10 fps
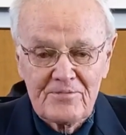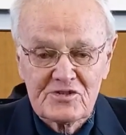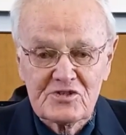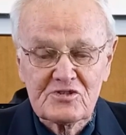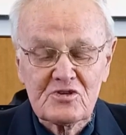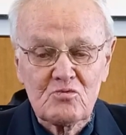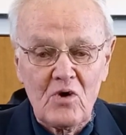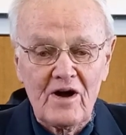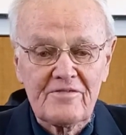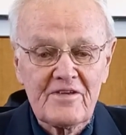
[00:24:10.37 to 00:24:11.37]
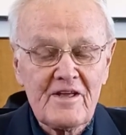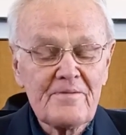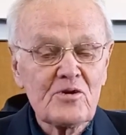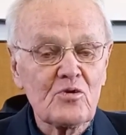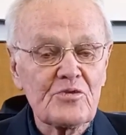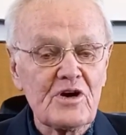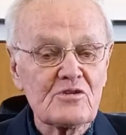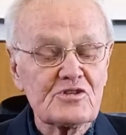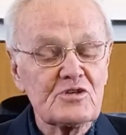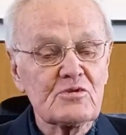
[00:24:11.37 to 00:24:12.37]
This is the wife, although
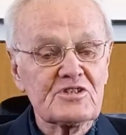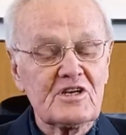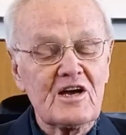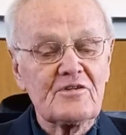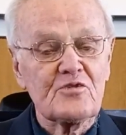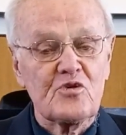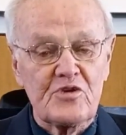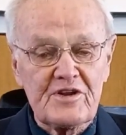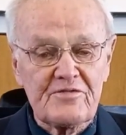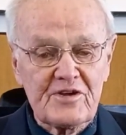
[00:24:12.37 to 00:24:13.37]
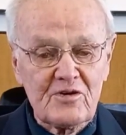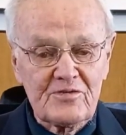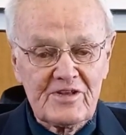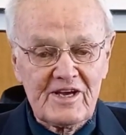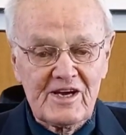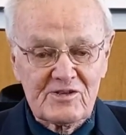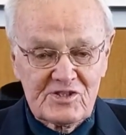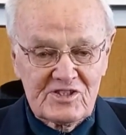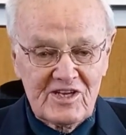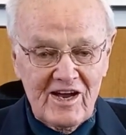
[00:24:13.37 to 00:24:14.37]
she was kind of grieving on the
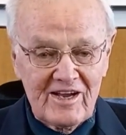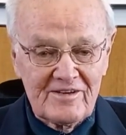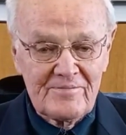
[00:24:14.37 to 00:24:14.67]
outside.